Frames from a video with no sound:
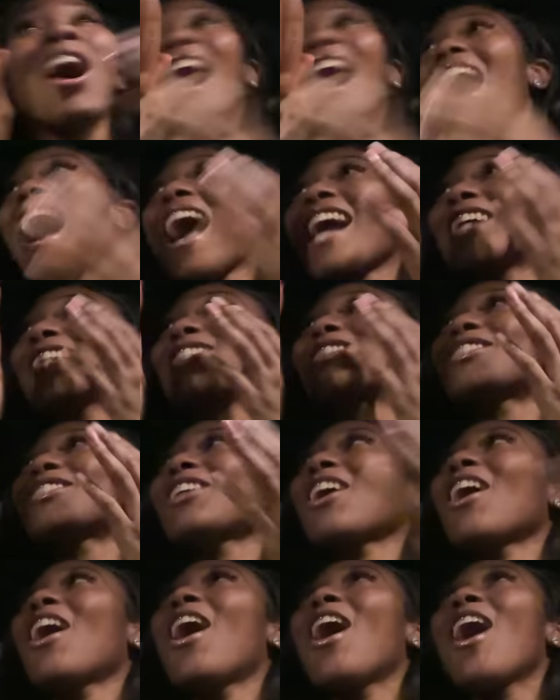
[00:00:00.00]
I can
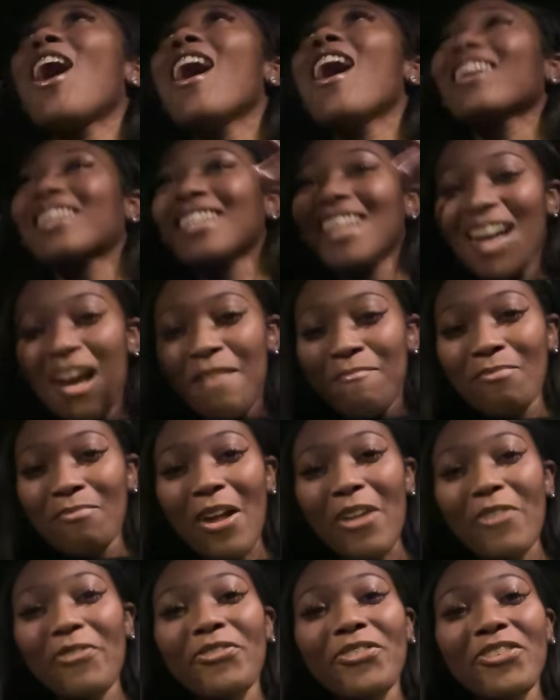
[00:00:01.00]
talk
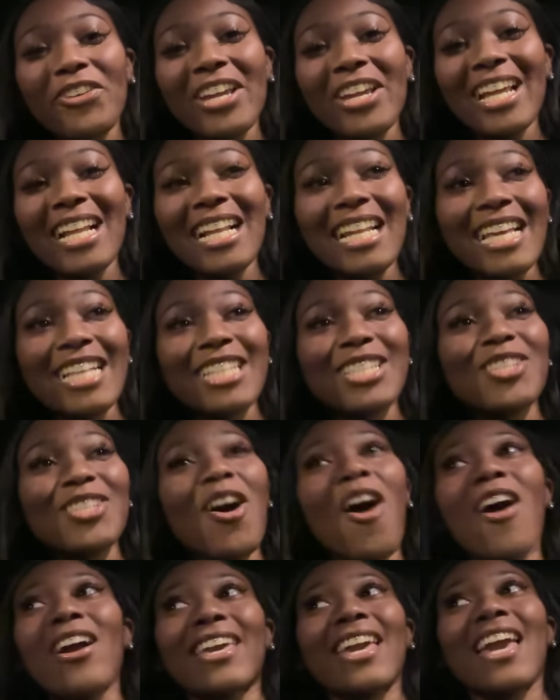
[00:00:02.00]
my freely
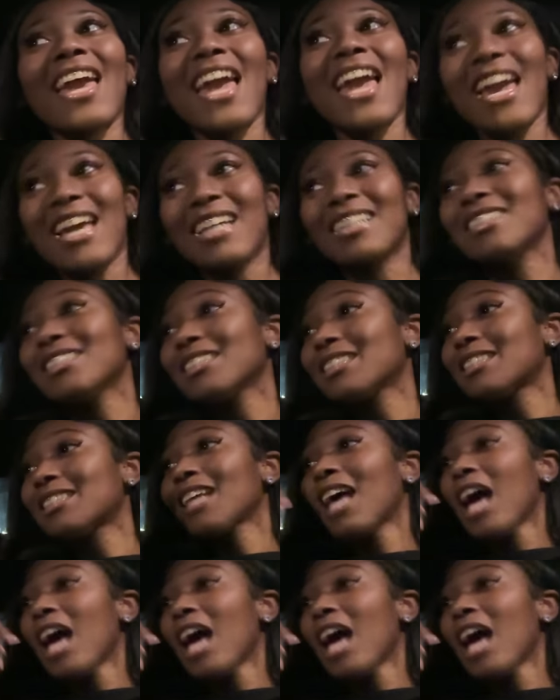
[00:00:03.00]
talkings.